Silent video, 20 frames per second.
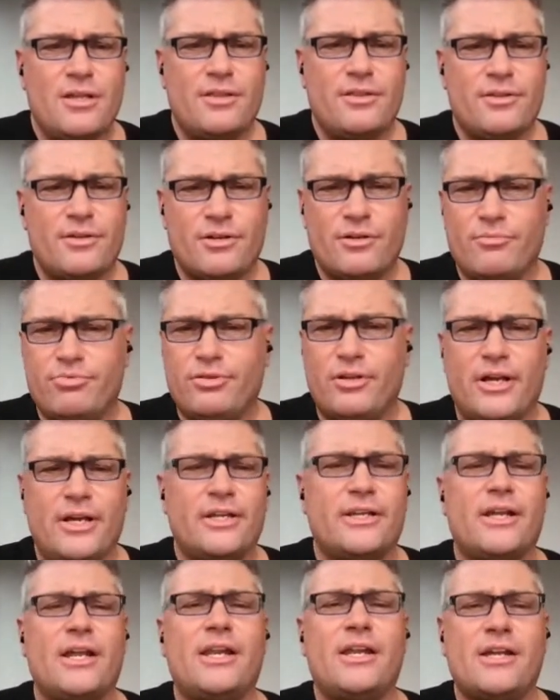that are
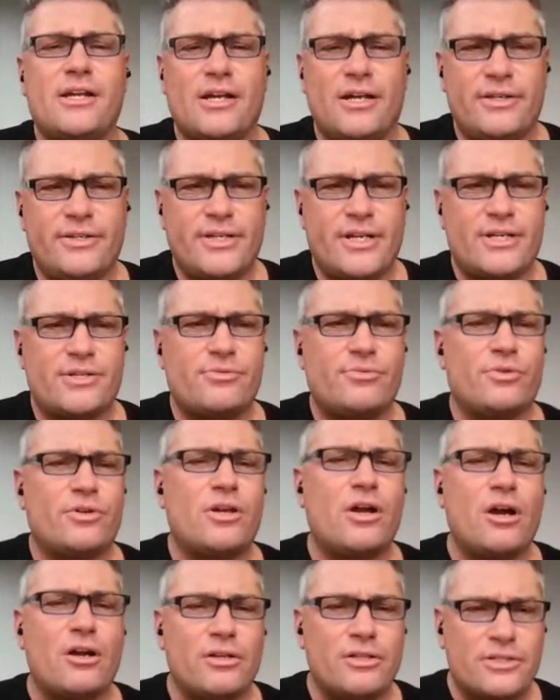applied in any context,
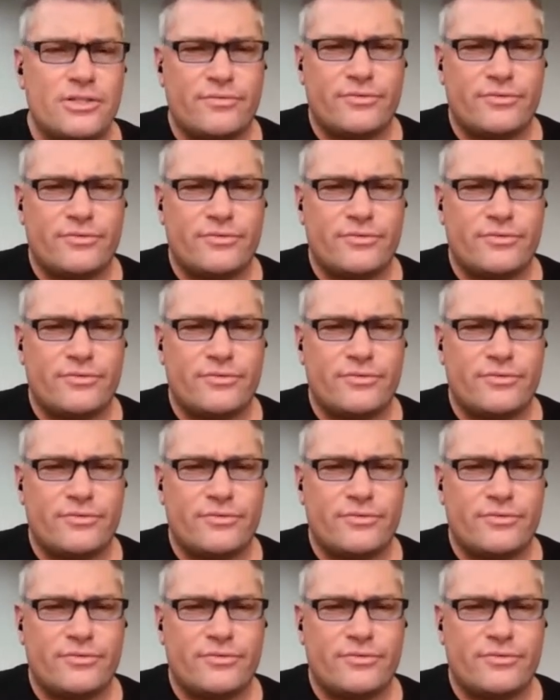regardless